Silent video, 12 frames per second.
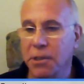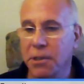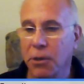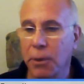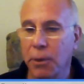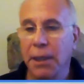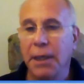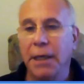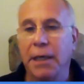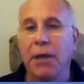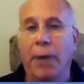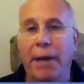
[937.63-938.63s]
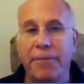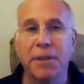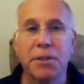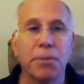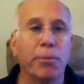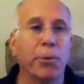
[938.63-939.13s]
So, you know, I feel
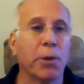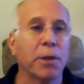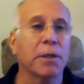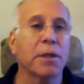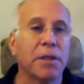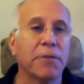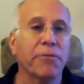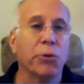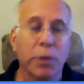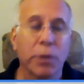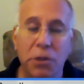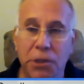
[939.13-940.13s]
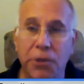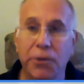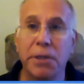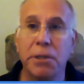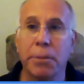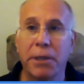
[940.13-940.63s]
it's important, and if you're real
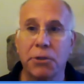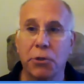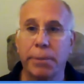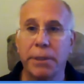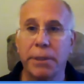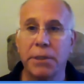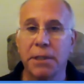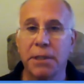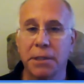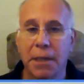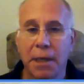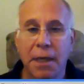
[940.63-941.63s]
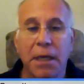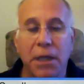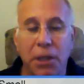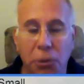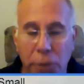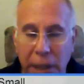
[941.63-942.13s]
serious about your business,
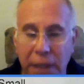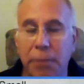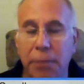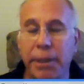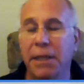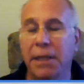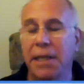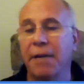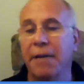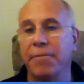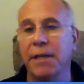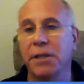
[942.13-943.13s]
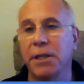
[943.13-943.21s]
you need to be at that event.